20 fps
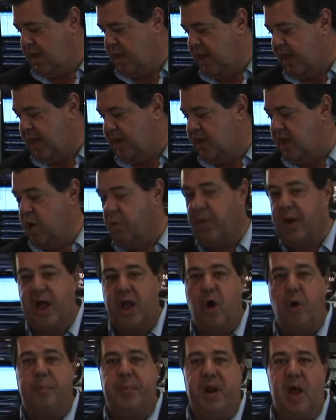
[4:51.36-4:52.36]
and here when I
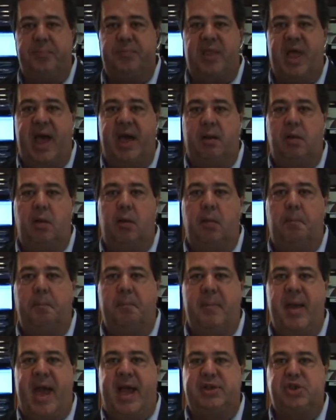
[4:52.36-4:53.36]
open up that
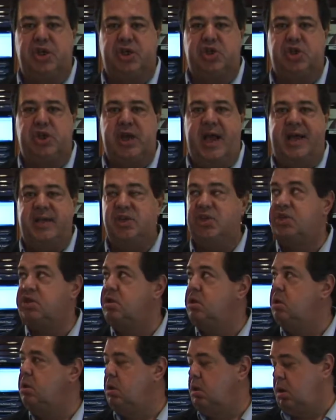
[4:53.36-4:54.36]
magic chest,
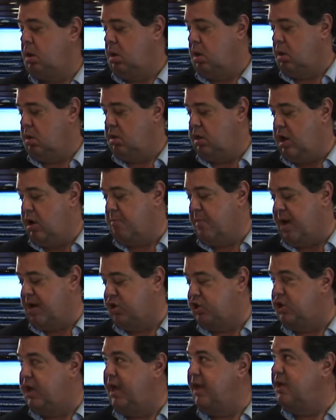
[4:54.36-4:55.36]
there my
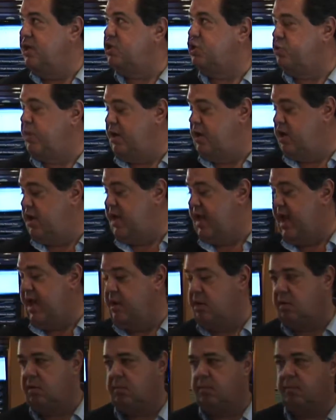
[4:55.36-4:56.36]
shade is triggered again.